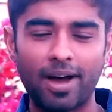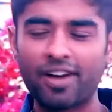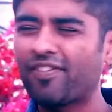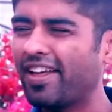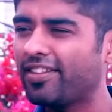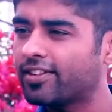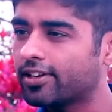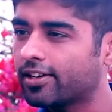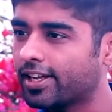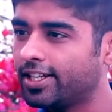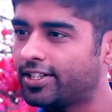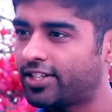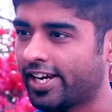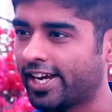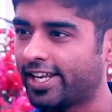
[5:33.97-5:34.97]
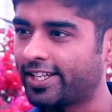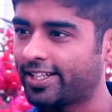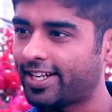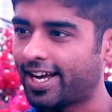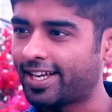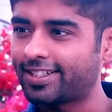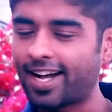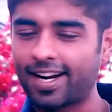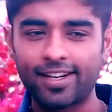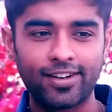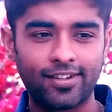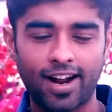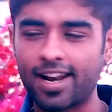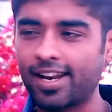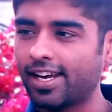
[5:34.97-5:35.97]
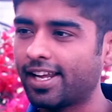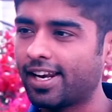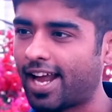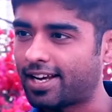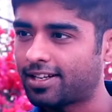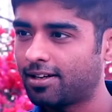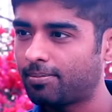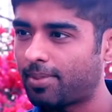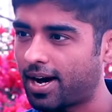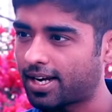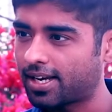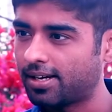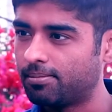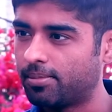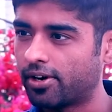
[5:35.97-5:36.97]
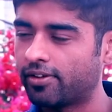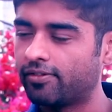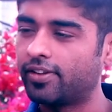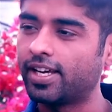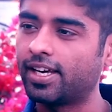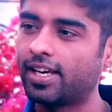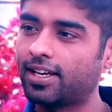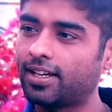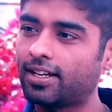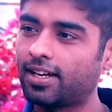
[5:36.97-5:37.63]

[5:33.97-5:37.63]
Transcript: my friend circle changed. I started running in National Park in Borivali.